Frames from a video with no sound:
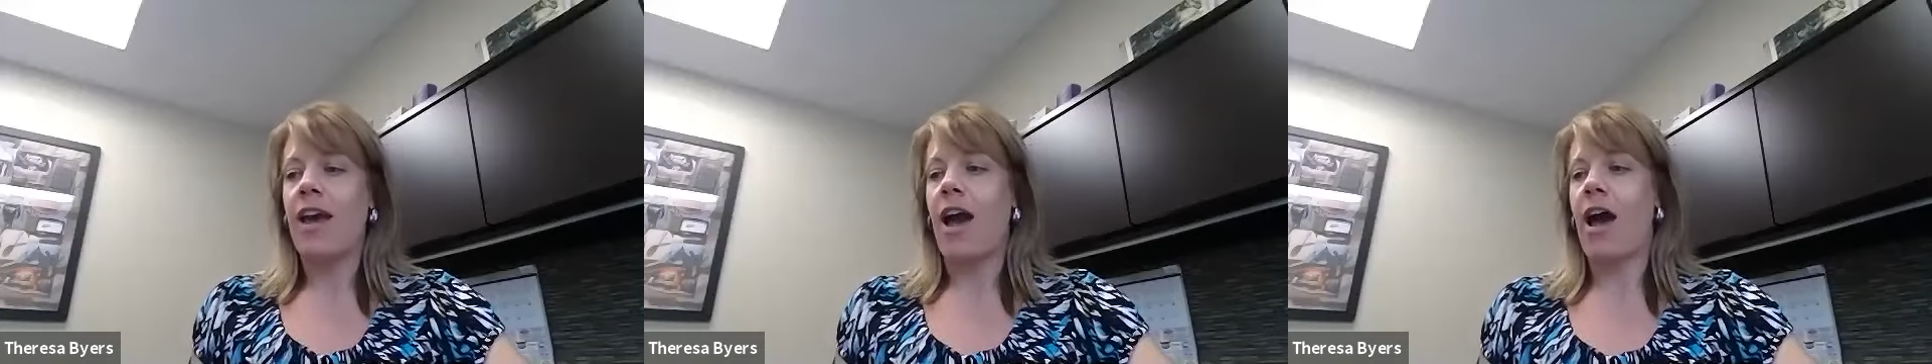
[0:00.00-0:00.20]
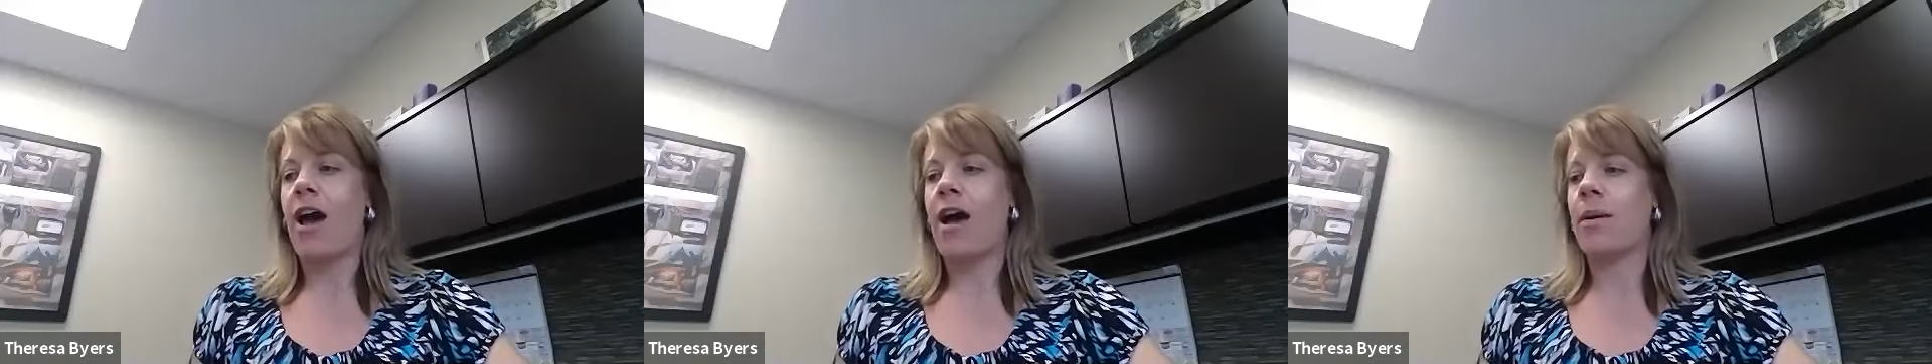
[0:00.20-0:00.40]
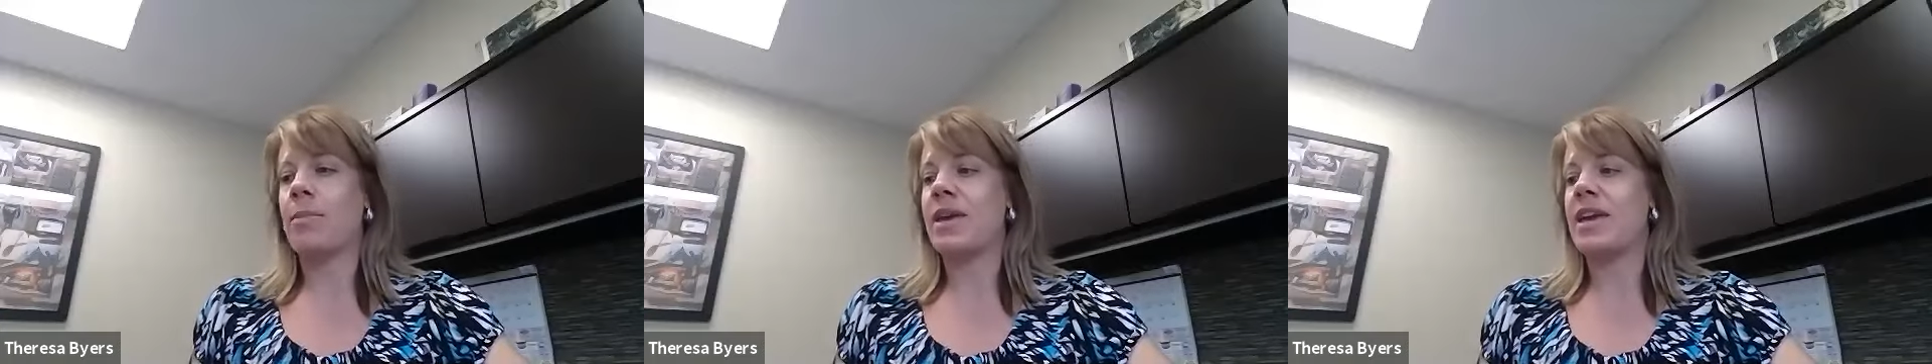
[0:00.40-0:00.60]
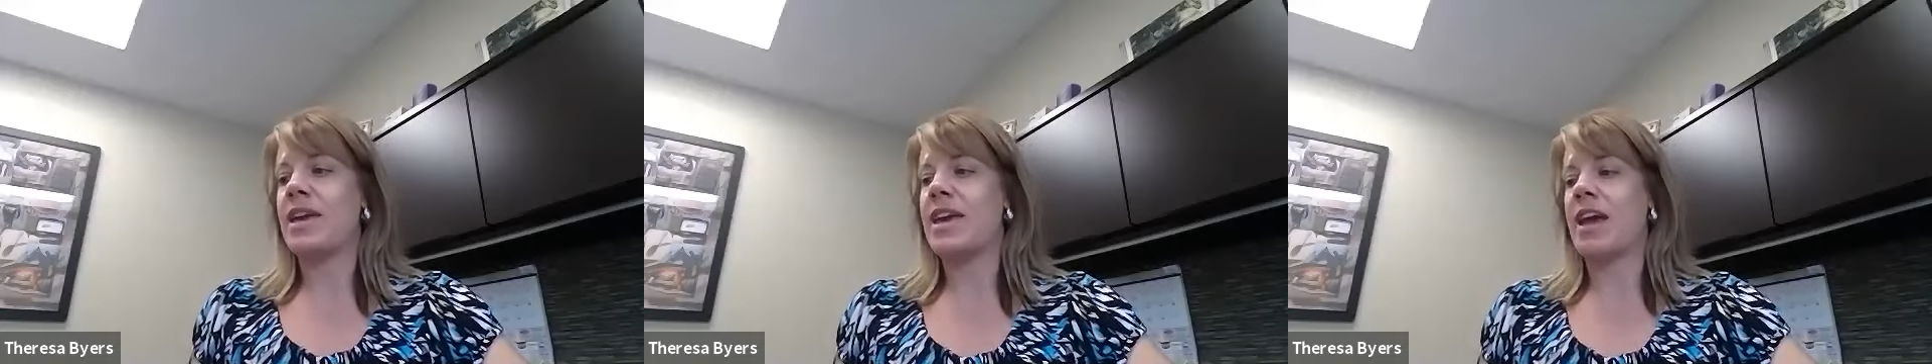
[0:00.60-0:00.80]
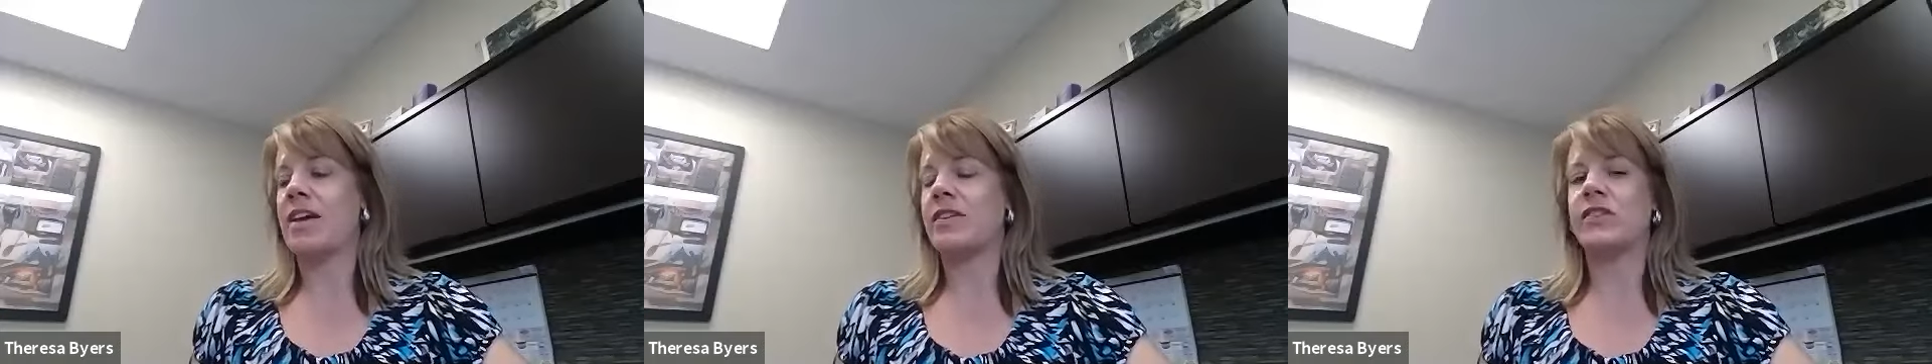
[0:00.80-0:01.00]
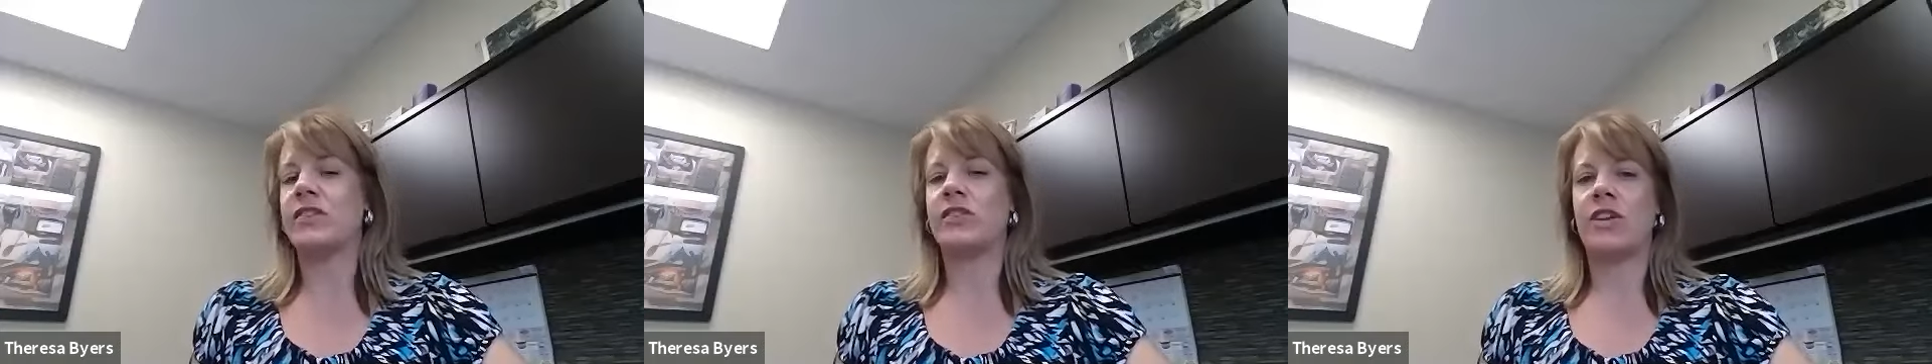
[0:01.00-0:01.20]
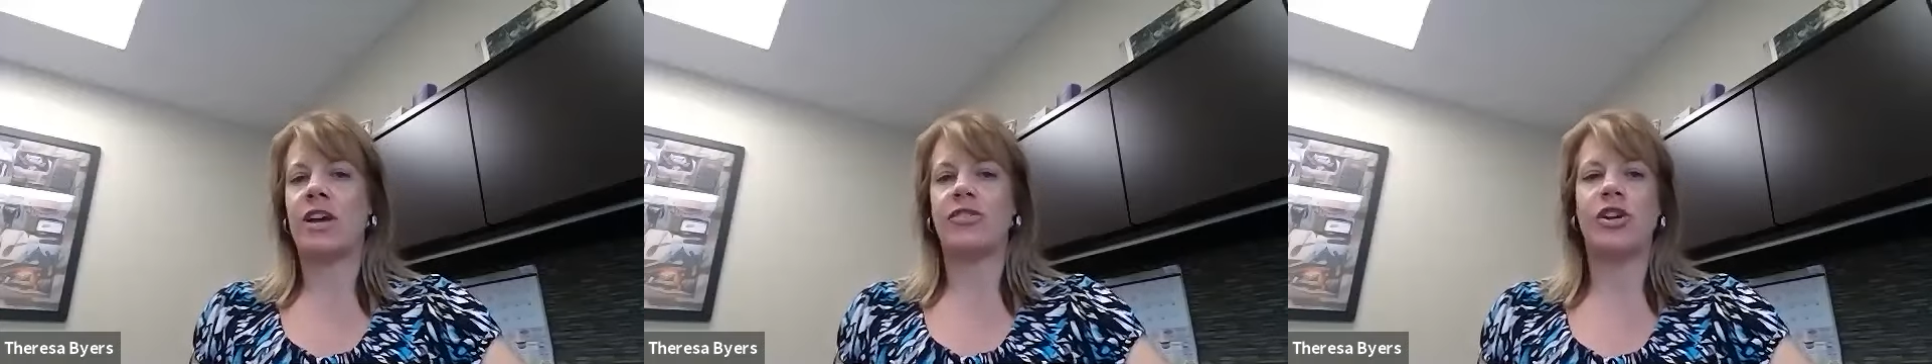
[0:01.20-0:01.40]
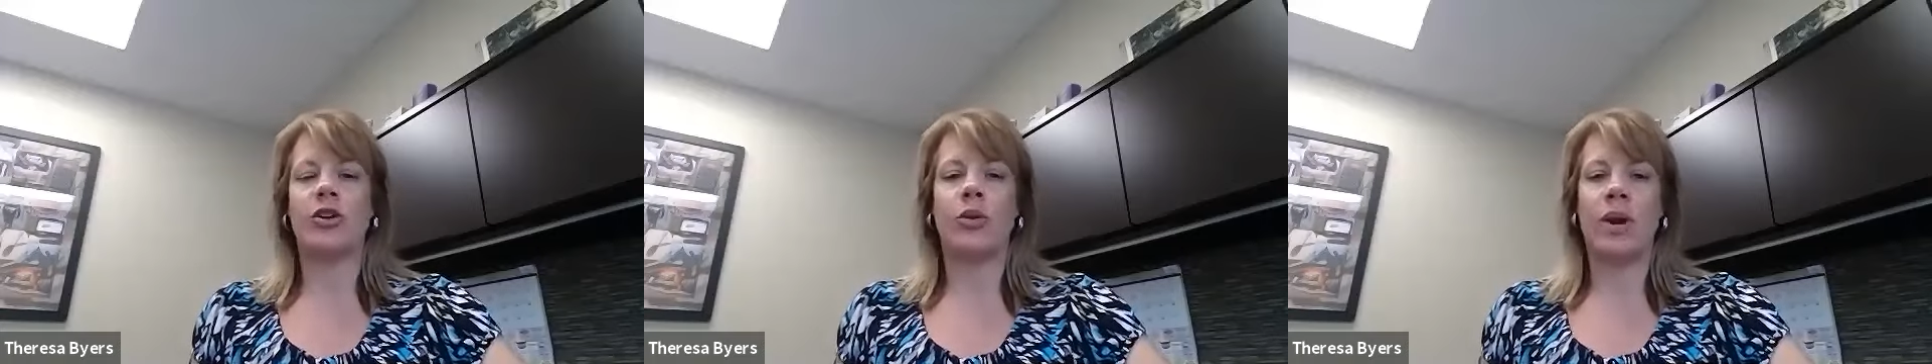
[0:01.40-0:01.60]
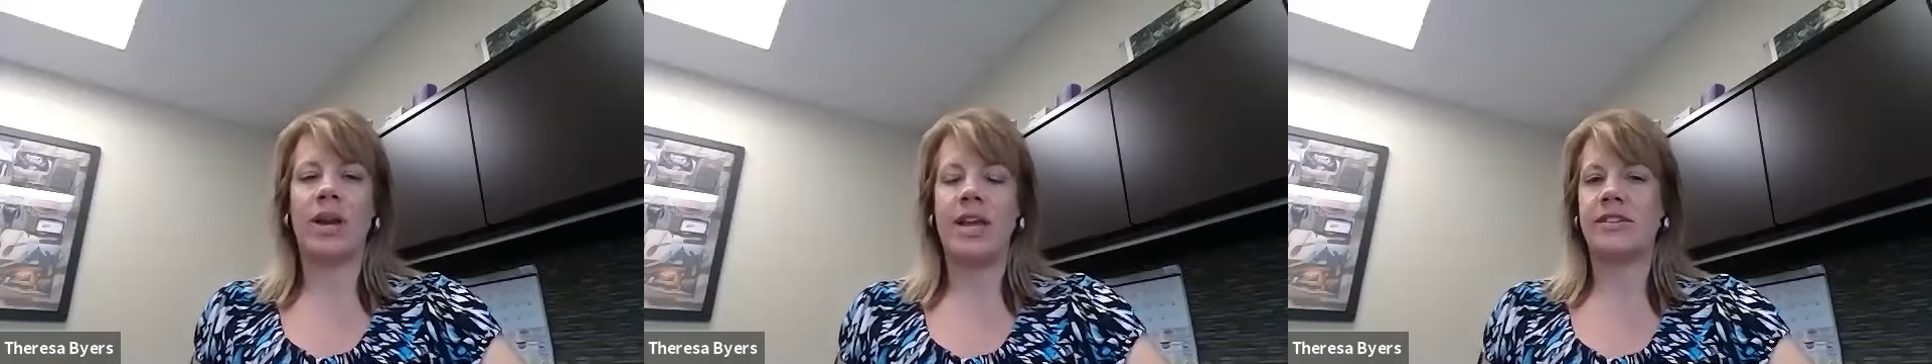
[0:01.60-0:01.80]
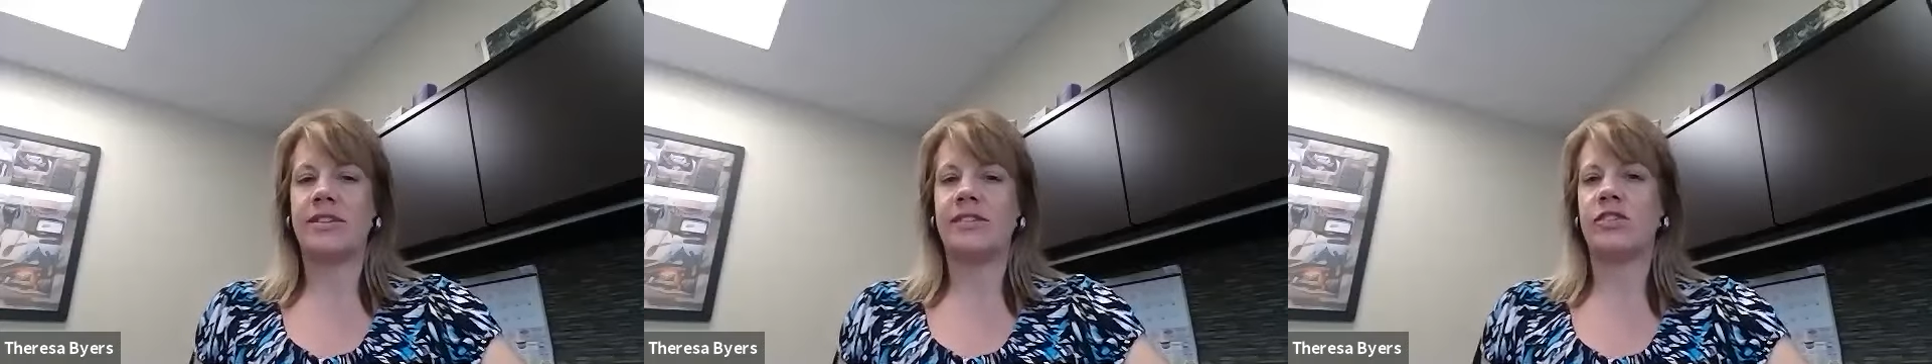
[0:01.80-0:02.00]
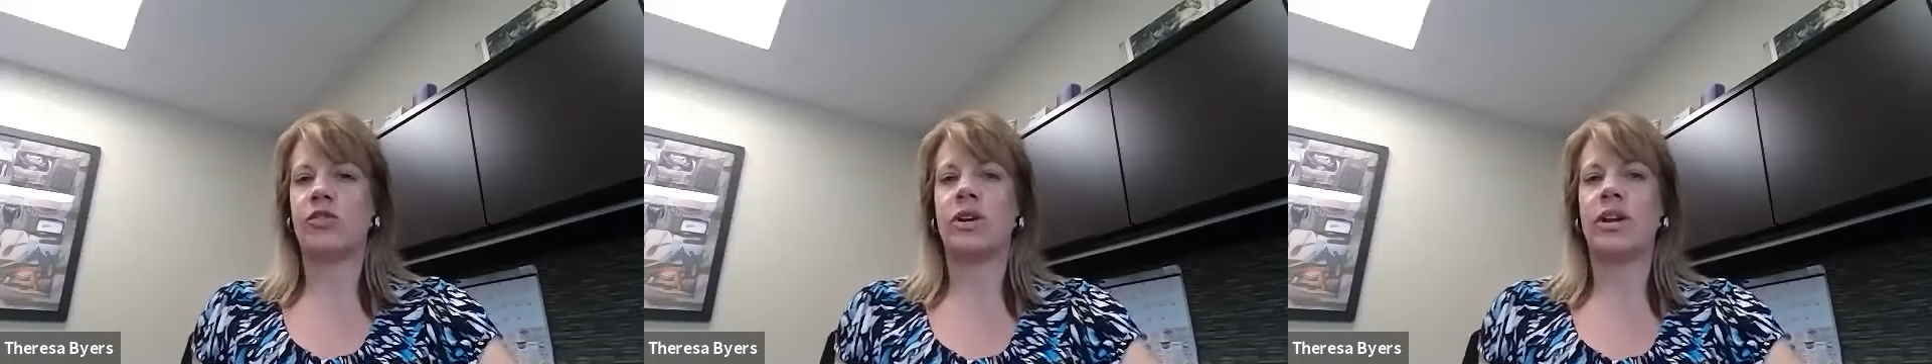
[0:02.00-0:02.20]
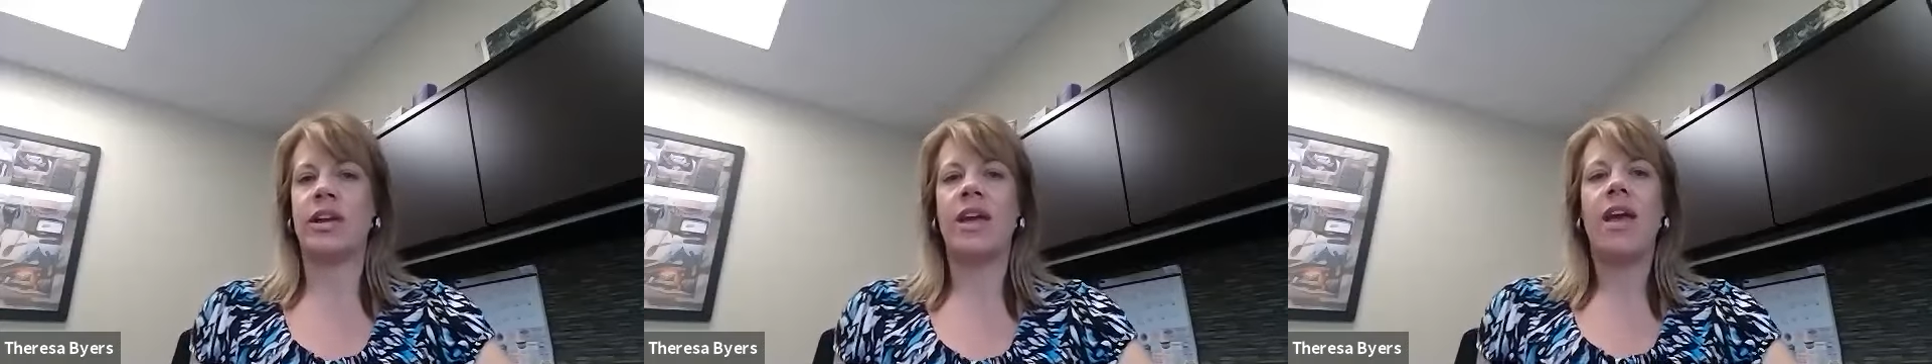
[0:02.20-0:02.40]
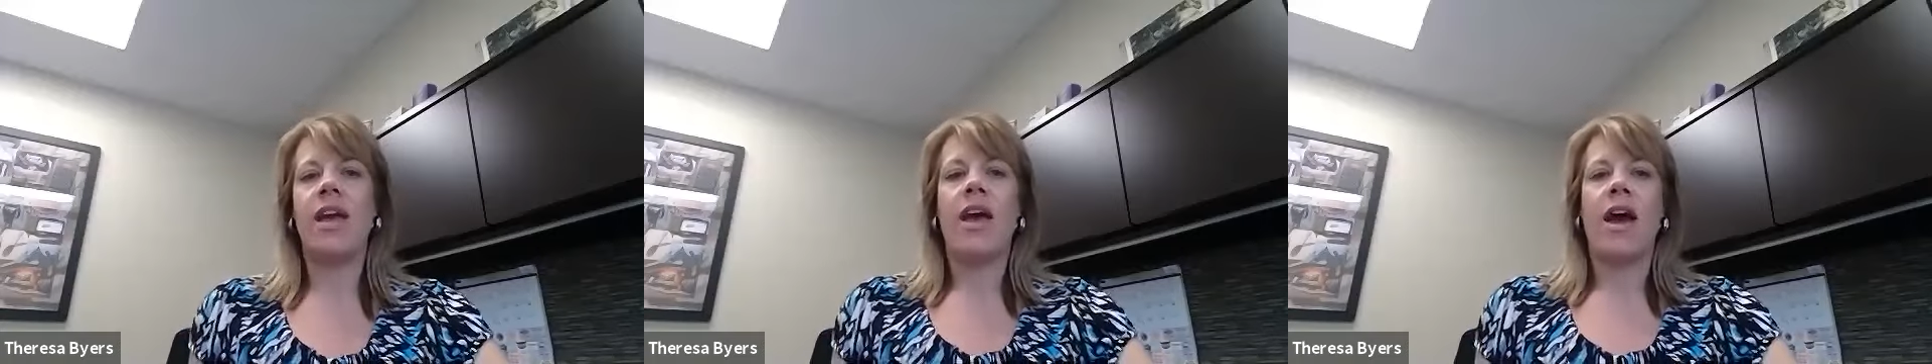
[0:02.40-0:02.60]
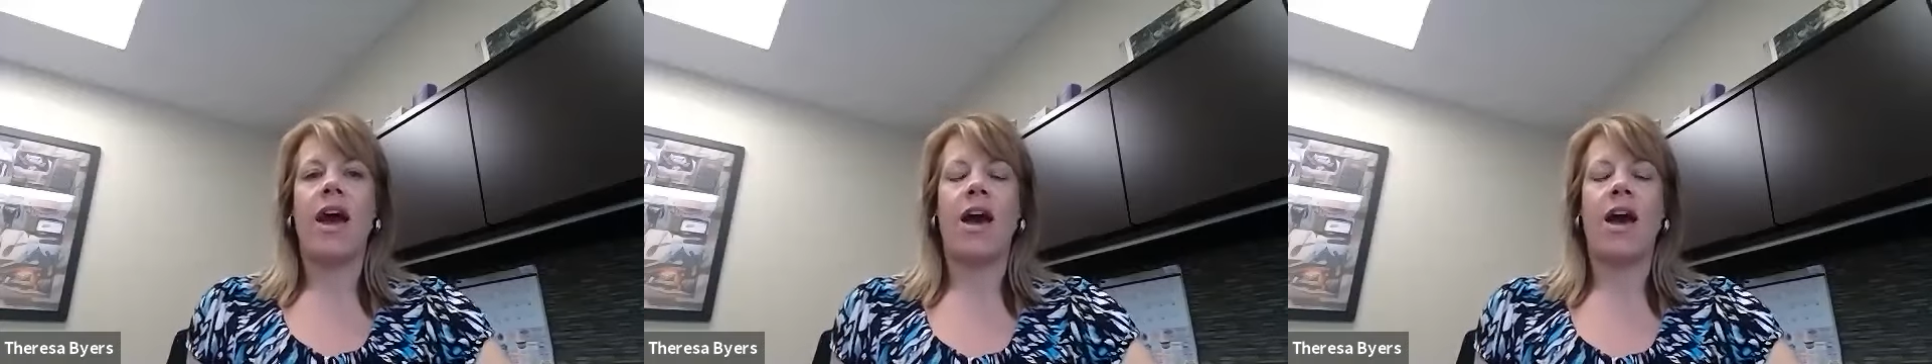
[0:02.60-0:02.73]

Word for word: Um, he has such a great history.